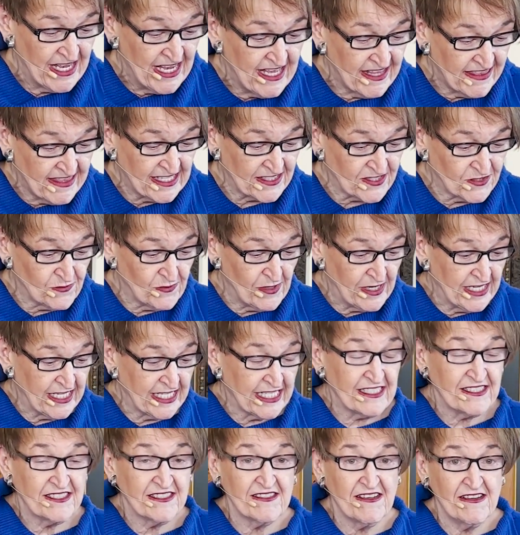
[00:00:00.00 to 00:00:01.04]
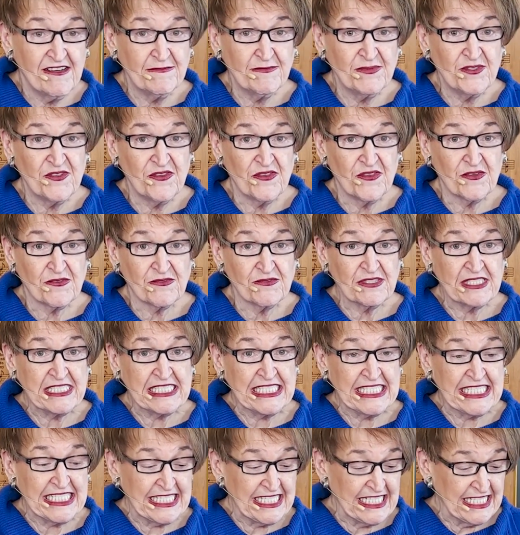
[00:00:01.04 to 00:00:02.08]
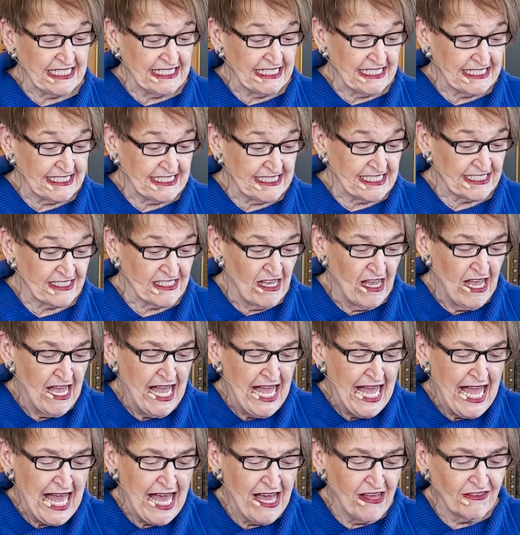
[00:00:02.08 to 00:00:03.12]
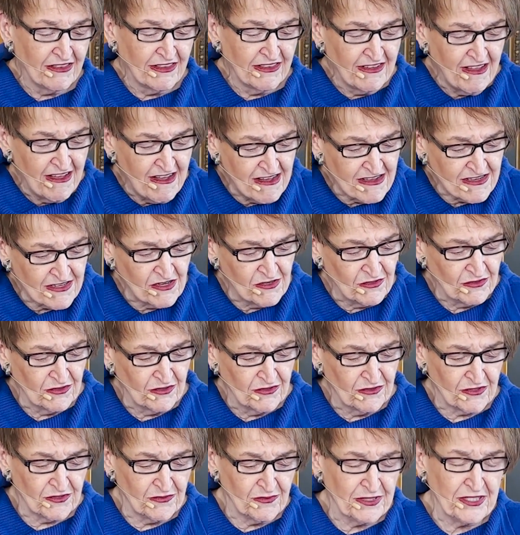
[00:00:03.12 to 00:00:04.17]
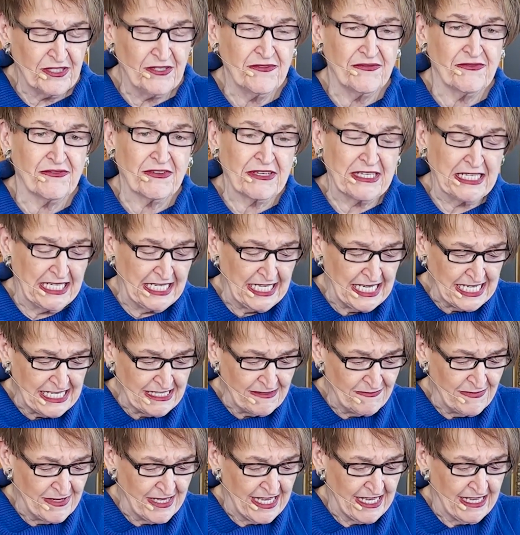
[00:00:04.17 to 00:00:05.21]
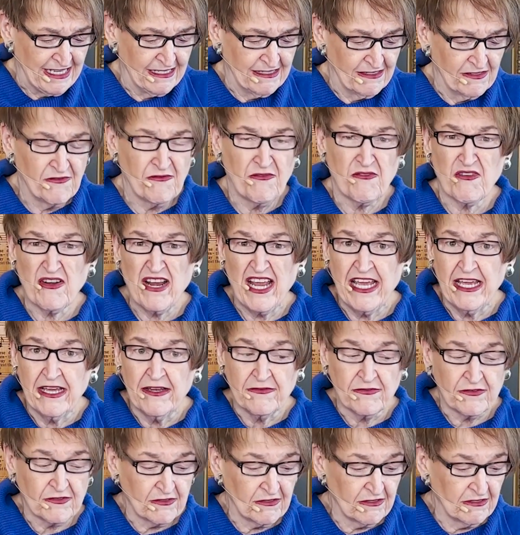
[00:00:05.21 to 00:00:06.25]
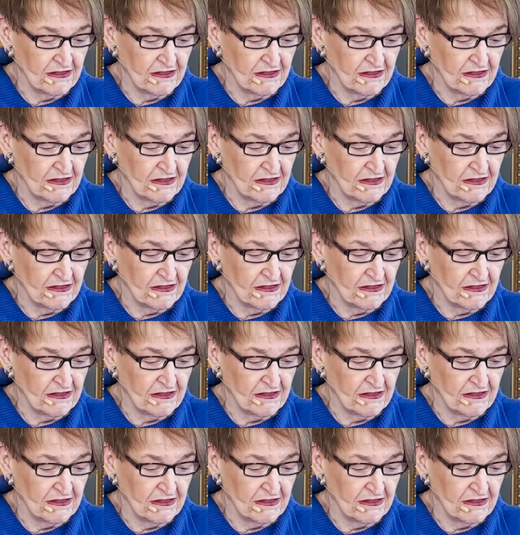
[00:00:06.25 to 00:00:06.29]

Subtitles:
That's why Psalms 13, he says, "How long, O Lord, will you forget me? Forever?